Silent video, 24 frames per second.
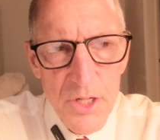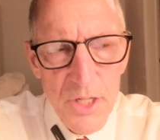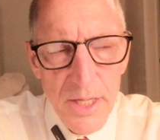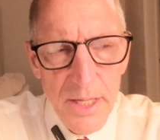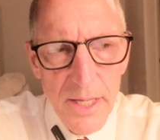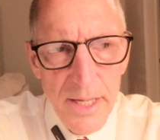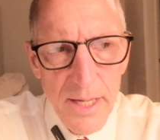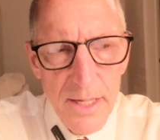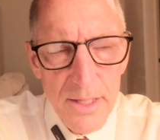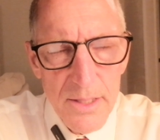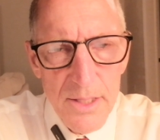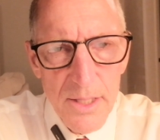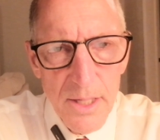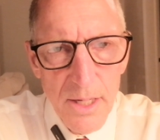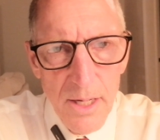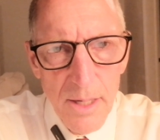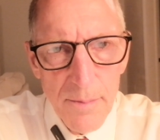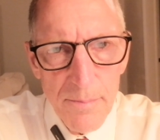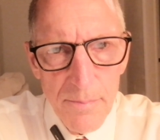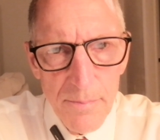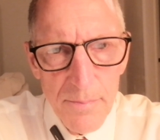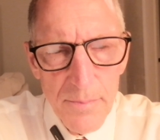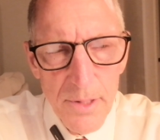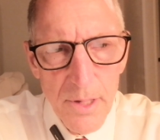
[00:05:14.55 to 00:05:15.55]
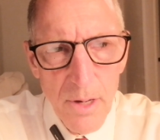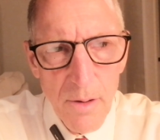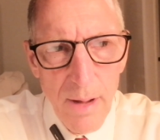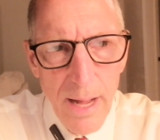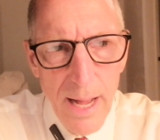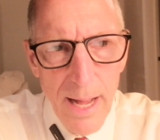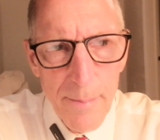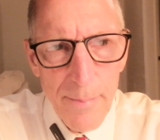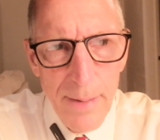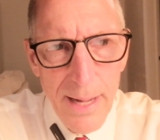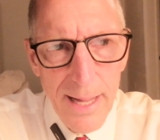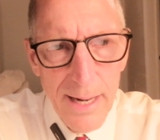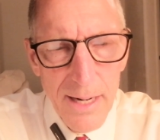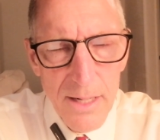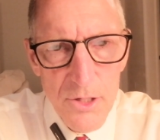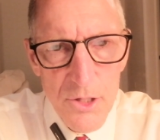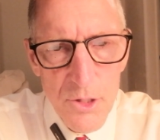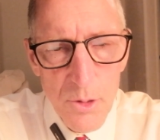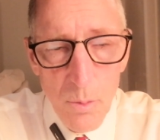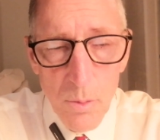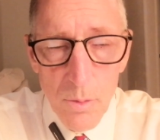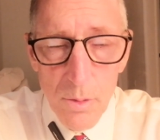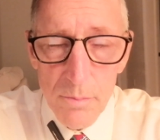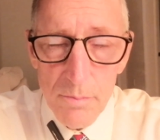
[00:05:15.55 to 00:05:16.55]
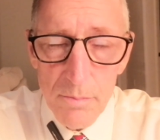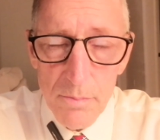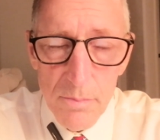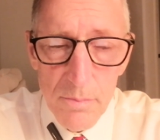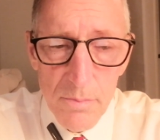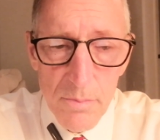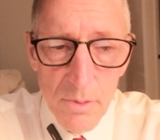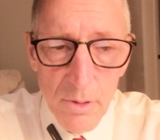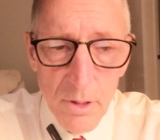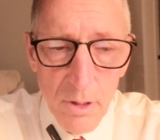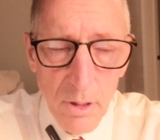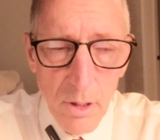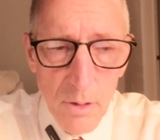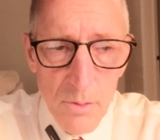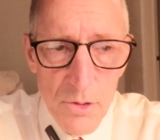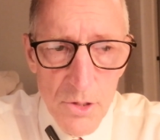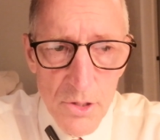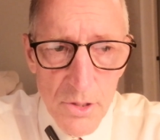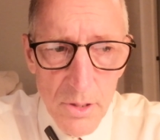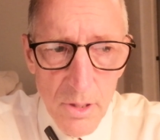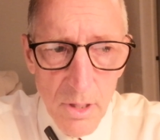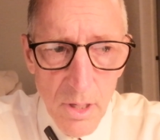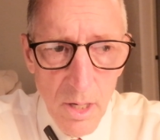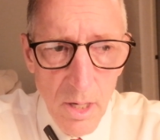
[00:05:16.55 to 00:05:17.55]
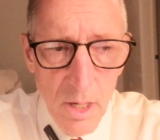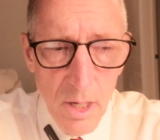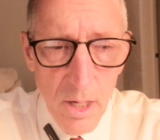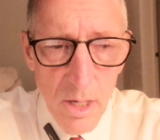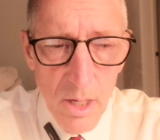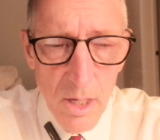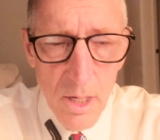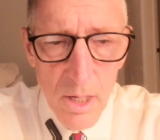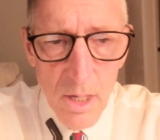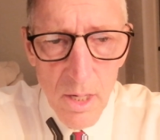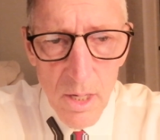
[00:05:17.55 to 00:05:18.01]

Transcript: they get high mileage or close to